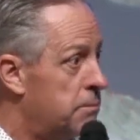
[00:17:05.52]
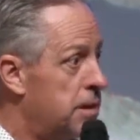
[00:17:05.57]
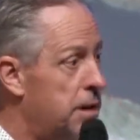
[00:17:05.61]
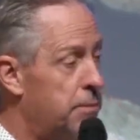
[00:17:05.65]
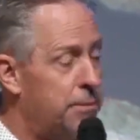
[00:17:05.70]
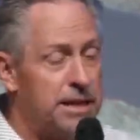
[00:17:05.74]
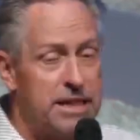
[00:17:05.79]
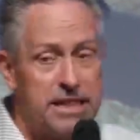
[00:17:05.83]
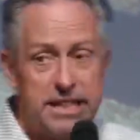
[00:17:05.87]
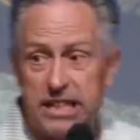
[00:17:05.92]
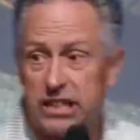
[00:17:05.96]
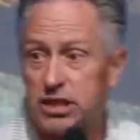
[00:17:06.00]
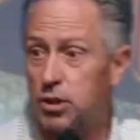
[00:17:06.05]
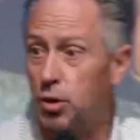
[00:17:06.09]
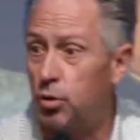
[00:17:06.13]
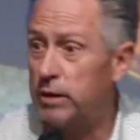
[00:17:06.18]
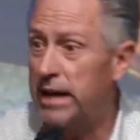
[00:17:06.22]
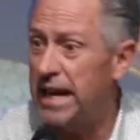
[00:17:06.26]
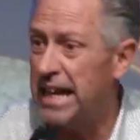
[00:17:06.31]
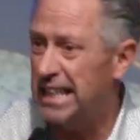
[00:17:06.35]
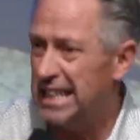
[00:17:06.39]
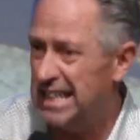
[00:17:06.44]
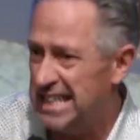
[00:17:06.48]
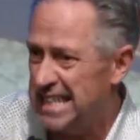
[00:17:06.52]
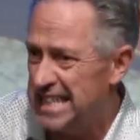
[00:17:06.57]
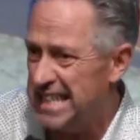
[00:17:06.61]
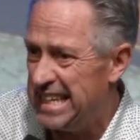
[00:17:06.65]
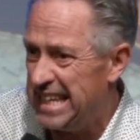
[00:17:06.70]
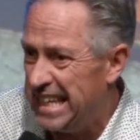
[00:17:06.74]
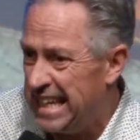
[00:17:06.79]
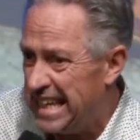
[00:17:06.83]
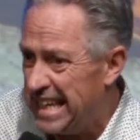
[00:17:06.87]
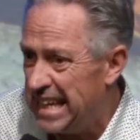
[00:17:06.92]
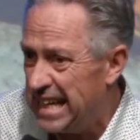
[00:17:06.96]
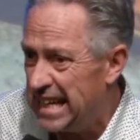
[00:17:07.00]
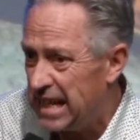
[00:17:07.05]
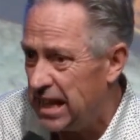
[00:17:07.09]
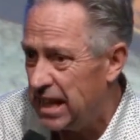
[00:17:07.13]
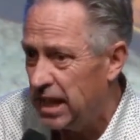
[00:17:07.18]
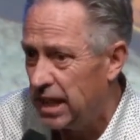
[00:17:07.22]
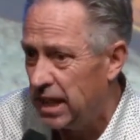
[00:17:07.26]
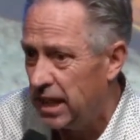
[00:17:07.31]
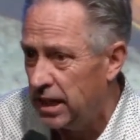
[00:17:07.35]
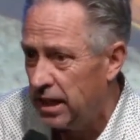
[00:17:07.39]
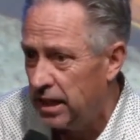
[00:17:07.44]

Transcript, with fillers: maybe a dislocated knee.